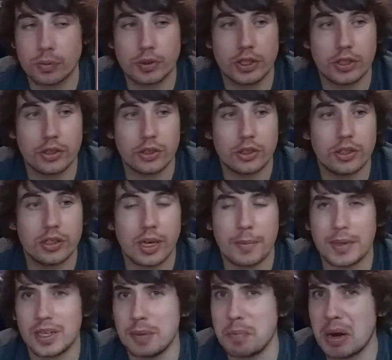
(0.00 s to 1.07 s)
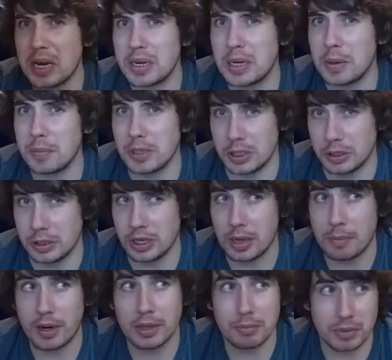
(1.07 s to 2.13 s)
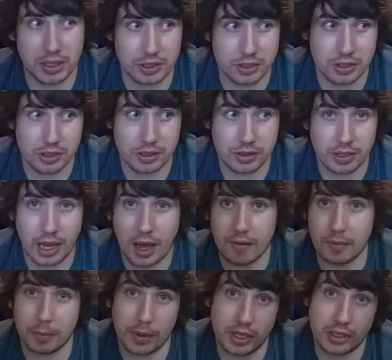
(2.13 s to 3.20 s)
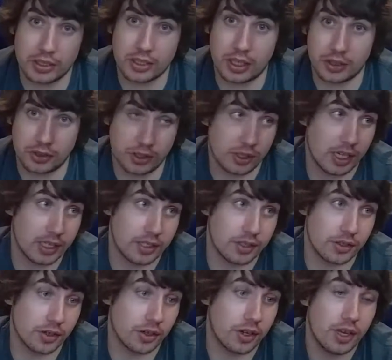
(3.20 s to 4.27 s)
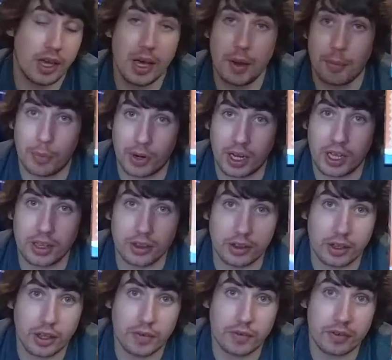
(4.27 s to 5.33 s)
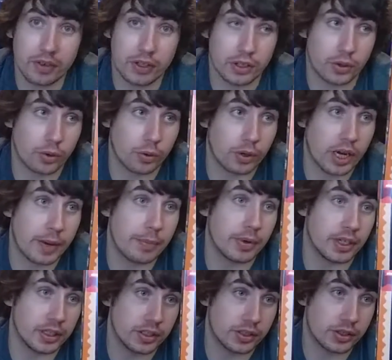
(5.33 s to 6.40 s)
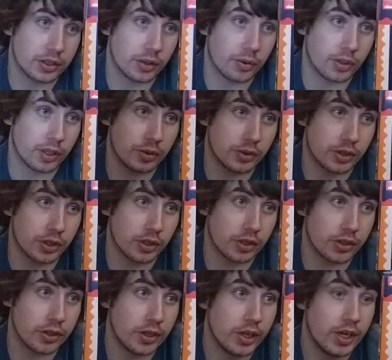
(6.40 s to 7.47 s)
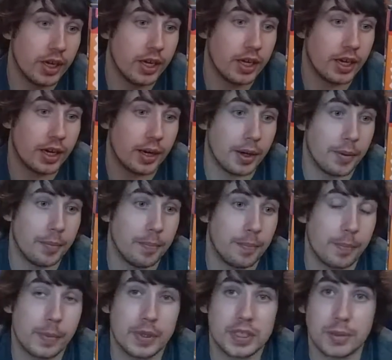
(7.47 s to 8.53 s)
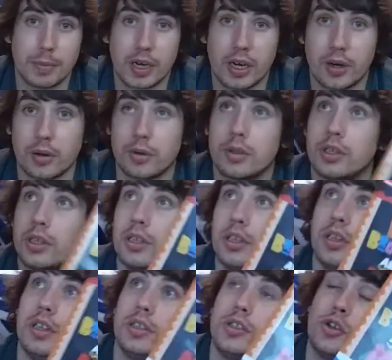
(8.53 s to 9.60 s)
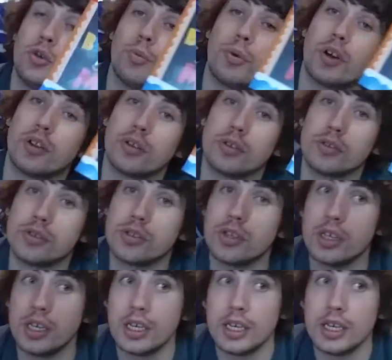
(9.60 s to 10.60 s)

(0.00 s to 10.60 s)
really good. I mean, it might not be good. I might be just having my nostalgia glasses on. But I loved the crap out of this show when I was younger. It's about two brothers,